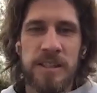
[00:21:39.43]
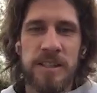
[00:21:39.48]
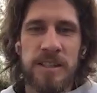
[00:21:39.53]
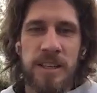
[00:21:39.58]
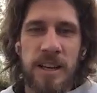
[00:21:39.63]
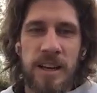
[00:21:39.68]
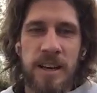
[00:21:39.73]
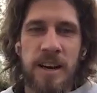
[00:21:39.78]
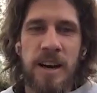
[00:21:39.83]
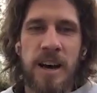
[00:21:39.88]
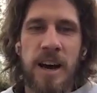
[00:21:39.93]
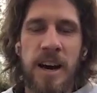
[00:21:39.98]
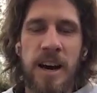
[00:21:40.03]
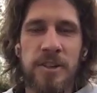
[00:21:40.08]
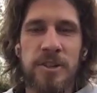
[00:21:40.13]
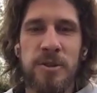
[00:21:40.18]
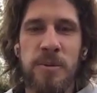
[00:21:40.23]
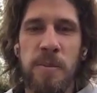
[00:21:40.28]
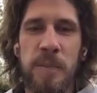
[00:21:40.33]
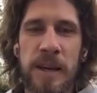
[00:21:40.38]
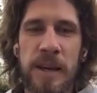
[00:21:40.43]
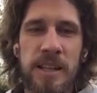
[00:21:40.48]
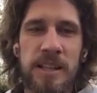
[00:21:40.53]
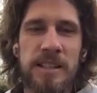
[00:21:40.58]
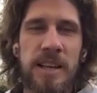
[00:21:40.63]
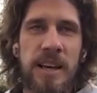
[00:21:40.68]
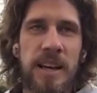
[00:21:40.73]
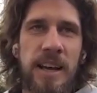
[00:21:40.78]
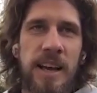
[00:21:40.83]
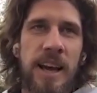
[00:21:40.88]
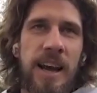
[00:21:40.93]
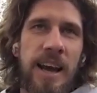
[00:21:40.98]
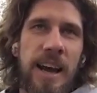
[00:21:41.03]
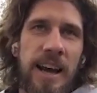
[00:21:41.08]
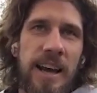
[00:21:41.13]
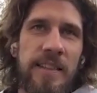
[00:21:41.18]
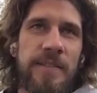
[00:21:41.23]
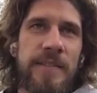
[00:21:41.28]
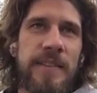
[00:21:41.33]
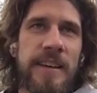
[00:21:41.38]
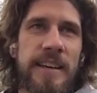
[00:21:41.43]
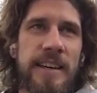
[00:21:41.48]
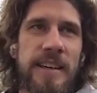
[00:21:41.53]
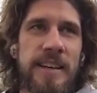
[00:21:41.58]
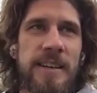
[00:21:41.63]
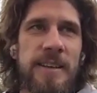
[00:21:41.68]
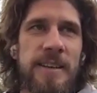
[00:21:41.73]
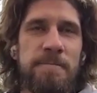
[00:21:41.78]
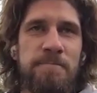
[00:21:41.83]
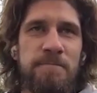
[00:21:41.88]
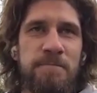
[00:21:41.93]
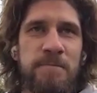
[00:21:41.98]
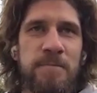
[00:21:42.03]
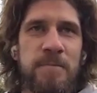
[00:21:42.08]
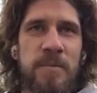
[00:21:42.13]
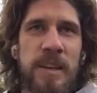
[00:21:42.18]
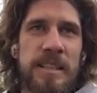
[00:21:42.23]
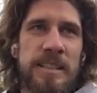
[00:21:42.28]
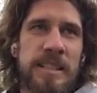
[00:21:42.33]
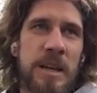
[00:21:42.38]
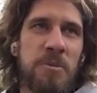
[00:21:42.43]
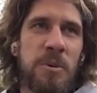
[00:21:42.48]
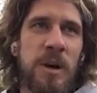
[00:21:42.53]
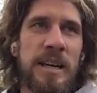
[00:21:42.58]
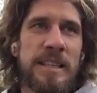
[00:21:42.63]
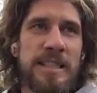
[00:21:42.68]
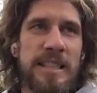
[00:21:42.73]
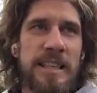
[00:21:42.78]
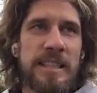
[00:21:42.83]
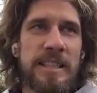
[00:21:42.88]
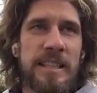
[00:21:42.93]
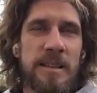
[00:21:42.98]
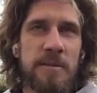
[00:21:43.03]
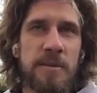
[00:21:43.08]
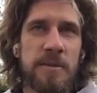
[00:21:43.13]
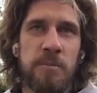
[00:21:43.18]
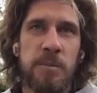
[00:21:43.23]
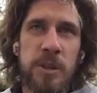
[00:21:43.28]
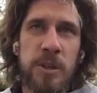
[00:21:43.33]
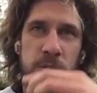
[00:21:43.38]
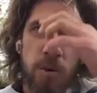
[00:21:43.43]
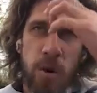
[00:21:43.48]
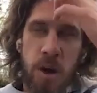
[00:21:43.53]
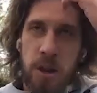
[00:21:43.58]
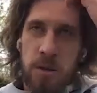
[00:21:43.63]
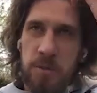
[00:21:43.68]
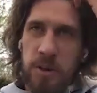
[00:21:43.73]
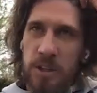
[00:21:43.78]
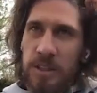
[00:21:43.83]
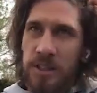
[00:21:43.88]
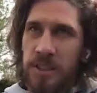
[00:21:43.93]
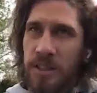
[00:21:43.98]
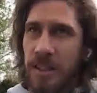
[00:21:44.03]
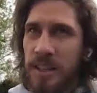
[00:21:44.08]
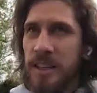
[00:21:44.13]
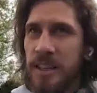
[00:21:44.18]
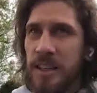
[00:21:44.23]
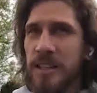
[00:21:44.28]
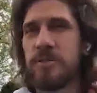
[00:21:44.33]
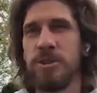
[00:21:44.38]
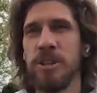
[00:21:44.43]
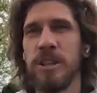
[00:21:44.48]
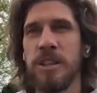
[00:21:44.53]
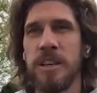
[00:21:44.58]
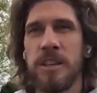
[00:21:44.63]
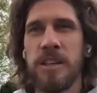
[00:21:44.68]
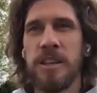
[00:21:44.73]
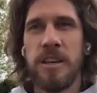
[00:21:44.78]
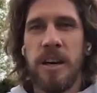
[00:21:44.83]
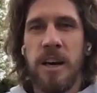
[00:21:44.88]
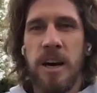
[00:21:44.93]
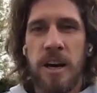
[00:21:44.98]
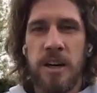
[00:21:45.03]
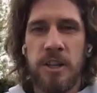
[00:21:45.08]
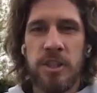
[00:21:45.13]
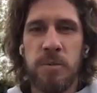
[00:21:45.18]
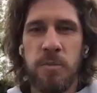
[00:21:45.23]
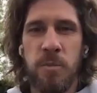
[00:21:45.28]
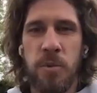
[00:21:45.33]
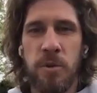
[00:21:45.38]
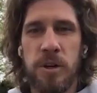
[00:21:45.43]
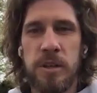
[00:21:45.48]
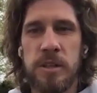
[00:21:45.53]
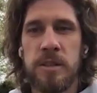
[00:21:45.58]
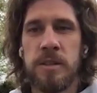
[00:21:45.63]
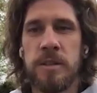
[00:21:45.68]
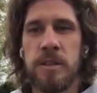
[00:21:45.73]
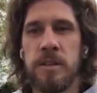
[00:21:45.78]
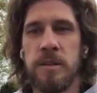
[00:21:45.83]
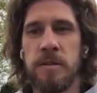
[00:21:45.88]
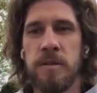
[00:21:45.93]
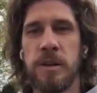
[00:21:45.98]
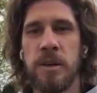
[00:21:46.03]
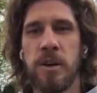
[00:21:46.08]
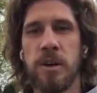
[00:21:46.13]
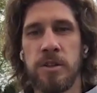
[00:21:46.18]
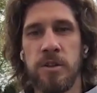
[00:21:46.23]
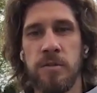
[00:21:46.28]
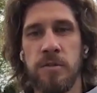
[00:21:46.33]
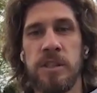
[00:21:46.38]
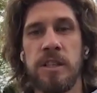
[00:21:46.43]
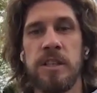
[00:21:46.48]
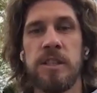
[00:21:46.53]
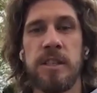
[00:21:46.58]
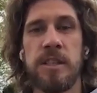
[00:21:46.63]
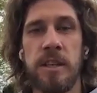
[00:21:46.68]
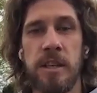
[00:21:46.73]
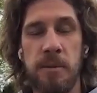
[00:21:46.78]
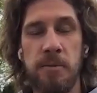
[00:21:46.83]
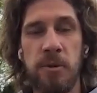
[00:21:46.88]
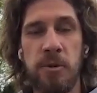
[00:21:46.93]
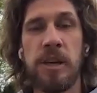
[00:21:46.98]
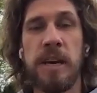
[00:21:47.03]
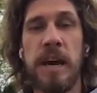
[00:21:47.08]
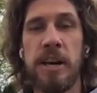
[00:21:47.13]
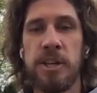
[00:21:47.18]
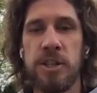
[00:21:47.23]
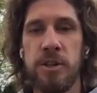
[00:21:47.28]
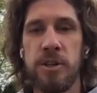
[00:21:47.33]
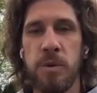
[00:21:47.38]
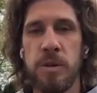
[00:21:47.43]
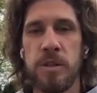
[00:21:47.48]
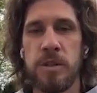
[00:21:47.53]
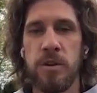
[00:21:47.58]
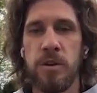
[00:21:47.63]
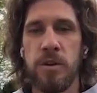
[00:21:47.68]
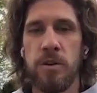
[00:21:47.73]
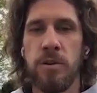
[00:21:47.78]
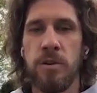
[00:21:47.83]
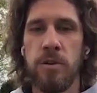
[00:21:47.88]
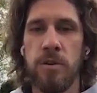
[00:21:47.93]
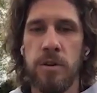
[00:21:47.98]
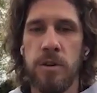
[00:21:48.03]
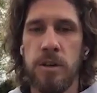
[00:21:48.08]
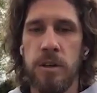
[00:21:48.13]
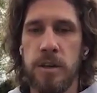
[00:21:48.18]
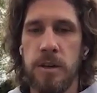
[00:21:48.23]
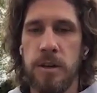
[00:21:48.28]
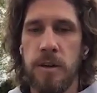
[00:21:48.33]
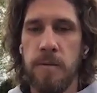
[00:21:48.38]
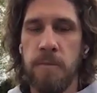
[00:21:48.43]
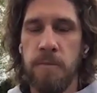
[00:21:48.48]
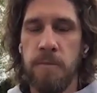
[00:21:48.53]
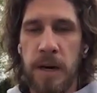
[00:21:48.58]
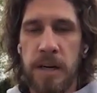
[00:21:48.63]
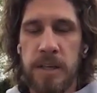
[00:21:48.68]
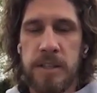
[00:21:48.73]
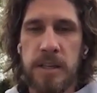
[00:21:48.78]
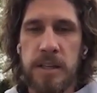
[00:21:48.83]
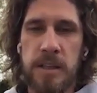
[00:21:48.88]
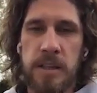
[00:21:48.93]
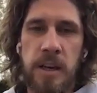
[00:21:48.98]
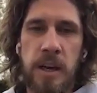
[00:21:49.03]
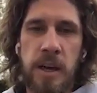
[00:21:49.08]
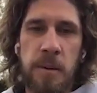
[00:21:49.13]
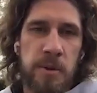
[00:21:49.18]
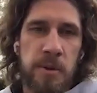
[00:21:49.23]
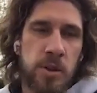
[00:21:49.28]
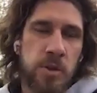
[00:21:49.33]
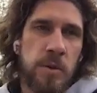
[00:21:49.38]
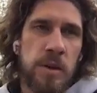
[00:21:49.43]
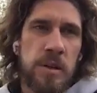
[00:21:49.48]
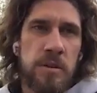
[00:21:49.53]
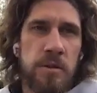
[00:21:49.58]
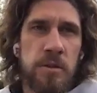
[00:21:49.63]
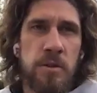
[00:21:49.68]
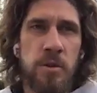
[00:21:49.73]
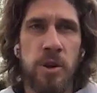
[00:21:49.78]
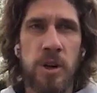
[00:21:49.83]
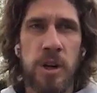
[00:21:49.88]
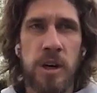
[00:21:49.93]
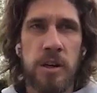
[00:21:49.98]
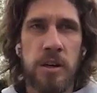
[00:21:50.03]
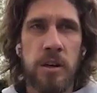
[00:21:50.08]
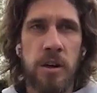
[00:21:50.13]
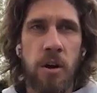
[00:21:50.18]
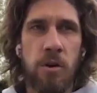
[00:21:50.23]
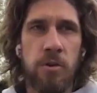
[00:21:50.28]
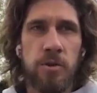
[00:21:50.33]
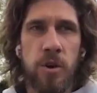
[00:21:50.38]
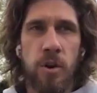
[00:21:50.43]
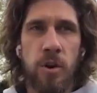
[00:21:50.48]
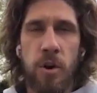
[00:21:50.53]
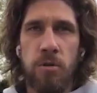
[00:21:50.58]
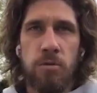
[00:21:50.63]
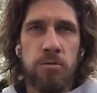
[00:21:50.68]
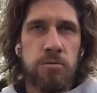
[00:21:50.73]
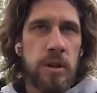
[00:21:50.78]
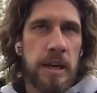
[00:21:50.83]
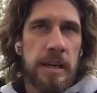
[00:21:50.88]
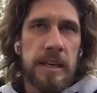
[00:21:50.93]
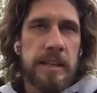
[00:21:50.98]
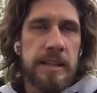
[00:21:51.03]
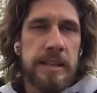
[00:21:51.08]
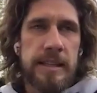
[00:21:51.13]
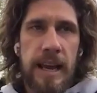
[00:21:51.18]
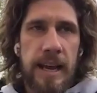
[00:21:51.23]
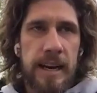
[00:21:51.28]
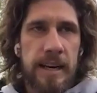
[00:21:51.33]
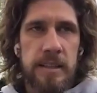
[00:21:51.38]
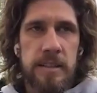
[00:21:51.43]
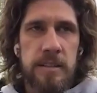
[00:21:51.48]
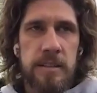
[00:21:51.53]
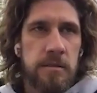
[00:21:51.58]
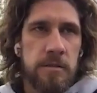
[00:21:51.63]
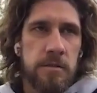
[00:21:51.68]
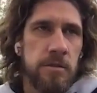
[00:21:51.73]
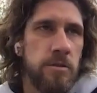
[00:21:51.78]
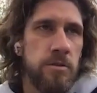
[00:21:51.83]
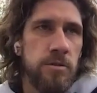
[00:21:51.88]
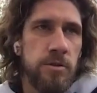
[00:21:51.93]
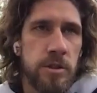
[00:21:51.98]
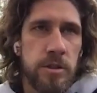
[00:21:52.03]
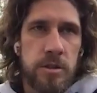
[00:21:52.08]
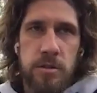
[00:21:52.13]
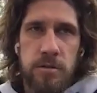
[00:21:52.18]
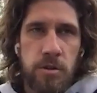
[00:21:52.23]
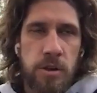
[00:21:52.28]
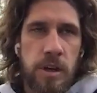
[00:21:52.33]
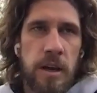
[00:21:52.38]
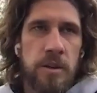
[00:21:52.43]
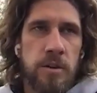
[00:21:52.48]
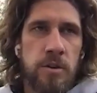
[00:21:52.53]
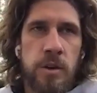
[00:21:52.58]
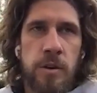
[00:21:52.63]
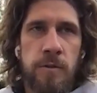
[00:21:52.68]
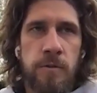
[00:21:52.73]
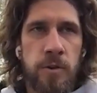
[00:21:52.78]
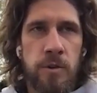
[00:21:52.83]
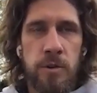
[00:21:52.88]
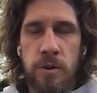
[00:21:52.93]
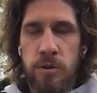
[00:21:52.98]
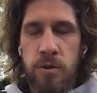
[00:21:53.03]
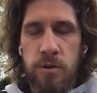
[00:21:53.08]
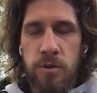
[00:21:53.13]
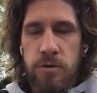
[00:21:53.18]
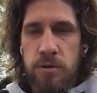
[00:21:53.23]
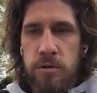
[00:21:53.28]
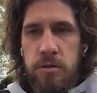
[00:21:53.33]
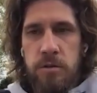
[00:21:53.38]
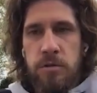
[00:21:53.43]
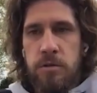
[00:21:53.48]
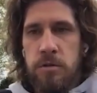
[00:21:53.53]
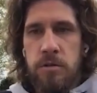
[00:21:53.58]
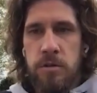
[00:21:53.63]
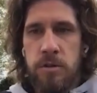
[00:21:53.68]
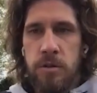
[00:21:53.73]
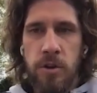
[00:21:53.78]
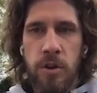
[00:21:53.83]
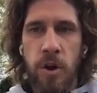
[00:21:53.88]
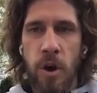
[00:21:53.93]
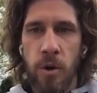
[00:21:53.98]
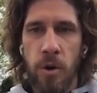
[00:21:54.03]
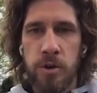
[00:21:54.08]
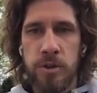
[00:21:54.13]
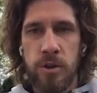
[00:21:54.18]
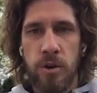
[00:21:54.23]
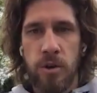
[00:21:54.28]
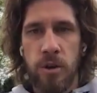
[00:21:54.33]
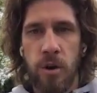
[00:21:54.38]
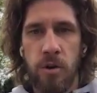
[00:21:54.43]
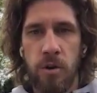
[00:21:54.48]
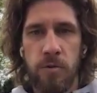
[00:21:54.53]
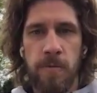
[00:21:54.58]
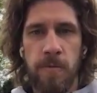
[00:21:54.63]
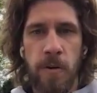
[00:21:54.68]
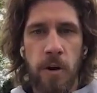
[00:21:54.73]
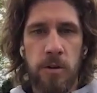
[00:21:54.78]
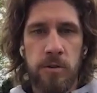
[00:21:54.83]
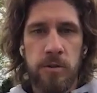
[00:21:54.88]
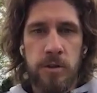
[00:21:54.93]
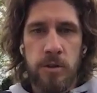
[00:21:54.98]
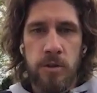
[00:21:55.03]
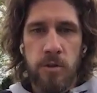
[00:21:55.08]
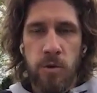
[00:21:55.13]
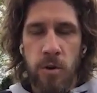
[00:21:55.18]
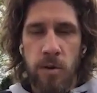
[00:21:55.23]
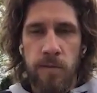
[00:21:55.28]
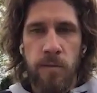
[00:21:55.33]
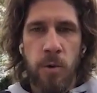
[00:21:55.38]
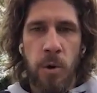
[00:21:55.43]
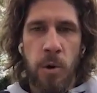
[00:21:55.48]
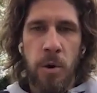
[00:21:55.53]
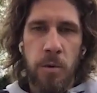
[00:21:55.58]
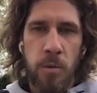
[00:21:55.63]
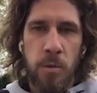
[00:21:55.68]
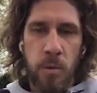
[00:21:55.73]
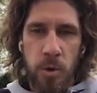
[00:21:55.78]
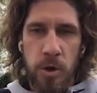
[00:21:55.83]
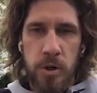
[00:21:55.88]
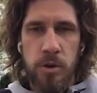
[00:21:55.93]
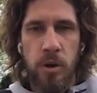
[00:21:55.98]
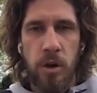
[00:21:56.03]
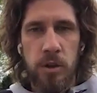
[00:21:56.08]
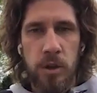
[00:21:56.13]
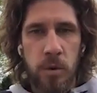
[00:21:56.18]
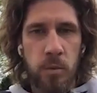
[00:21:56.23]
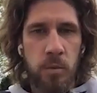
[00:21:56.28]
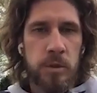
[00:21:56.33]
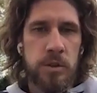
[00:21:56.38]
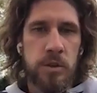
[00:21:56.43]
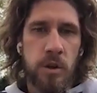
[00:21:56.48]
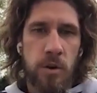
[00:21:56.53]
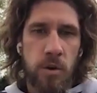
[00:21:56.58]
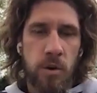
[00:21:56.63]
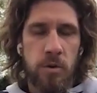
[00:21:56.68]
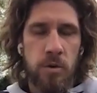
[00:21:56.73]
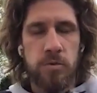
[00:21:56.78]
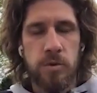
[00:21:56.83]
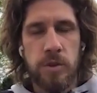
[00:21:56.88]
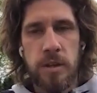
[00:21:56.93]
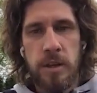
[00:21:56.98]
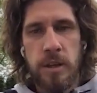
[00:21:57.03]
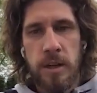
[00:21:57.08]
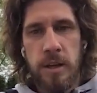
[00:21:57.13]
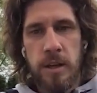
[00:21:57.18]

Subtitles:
It's hard to build, and that's why I think like beach volleyball is like really hard sport because of this communication with your partner. Because when you're on your own, like in tennis, you just, okay, if you lose, you know it's your own fault, and you work only with your own.